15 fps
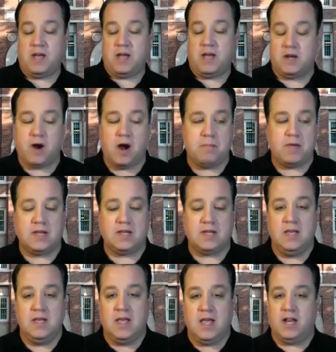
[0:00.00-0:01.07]
the department.
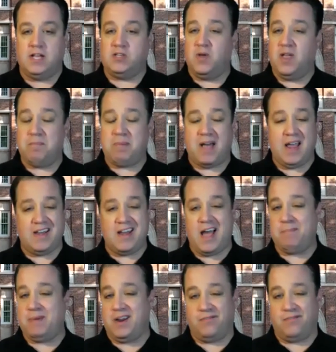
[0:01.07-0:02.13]
And it's really by not
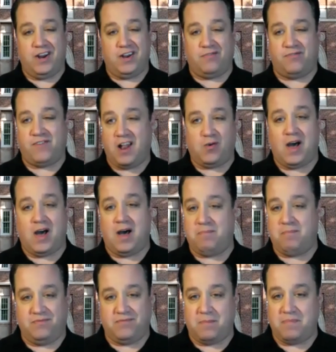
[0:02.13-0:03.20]
being afraid to follow up
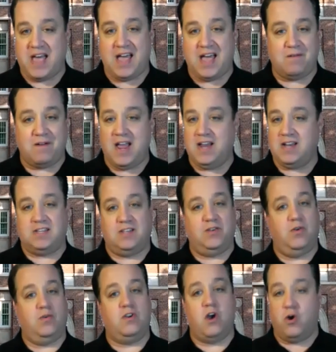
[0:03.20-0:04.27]
from that, right?
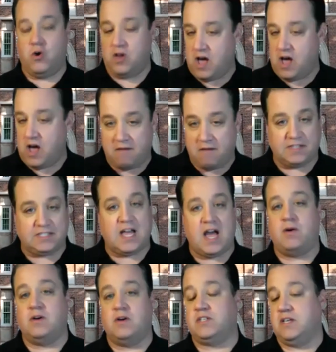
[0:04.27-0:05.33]
To go to office
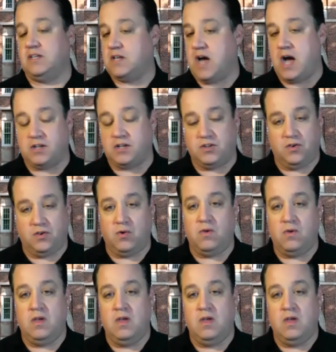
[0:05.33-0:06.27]
hours, to talk to